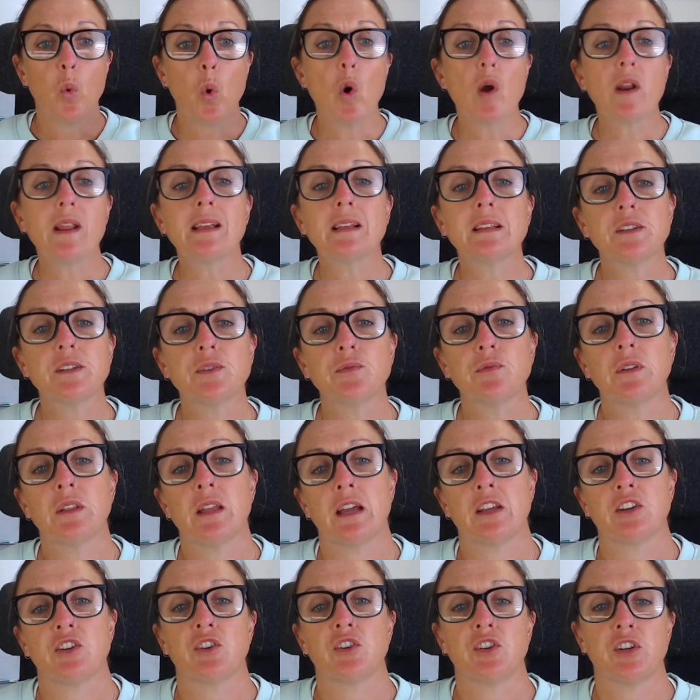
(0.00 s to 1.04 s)
what is the
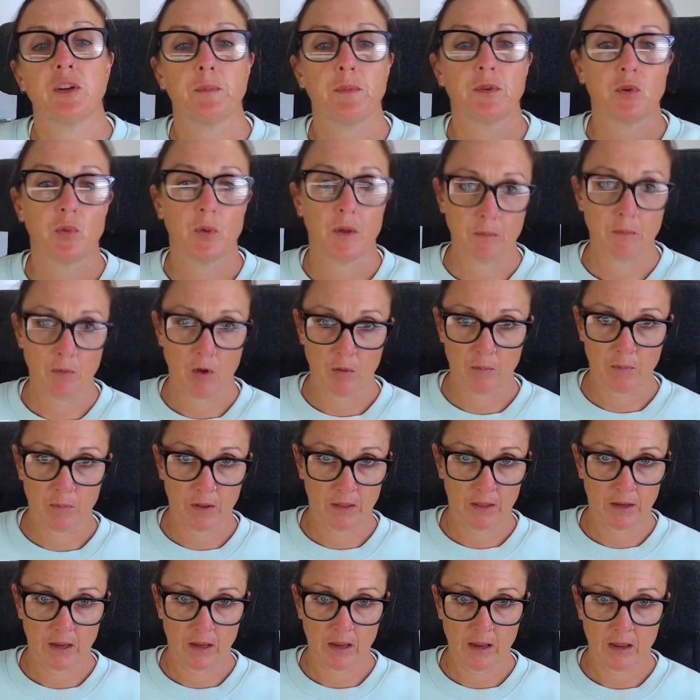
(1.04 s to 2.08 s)
relationship between
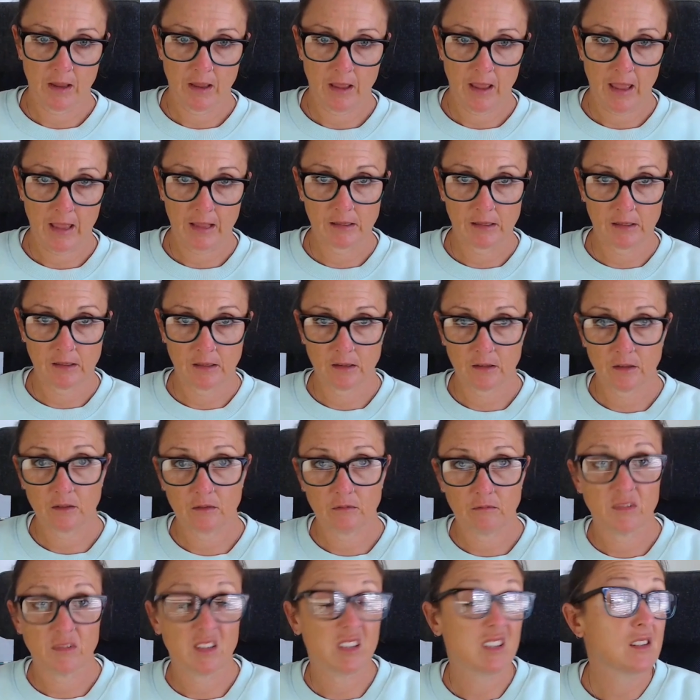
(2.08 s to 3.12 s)
mobility and
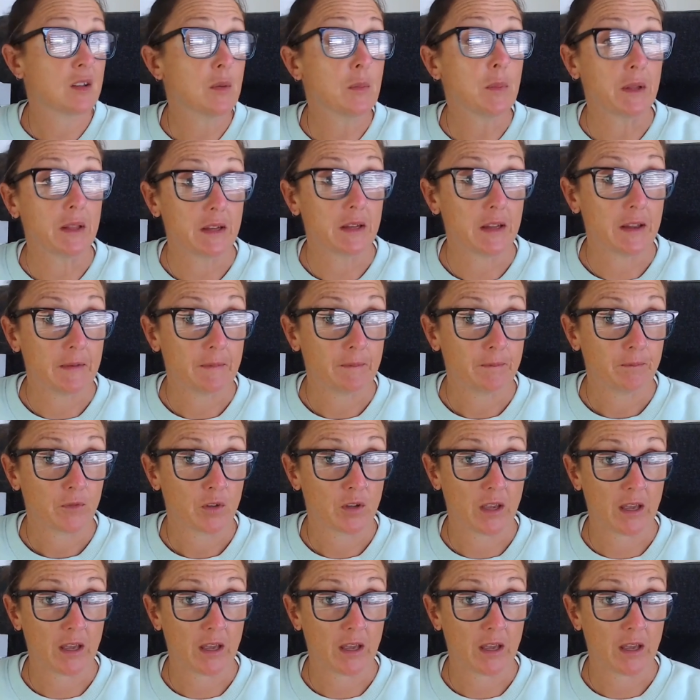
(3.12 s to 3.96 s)
stability?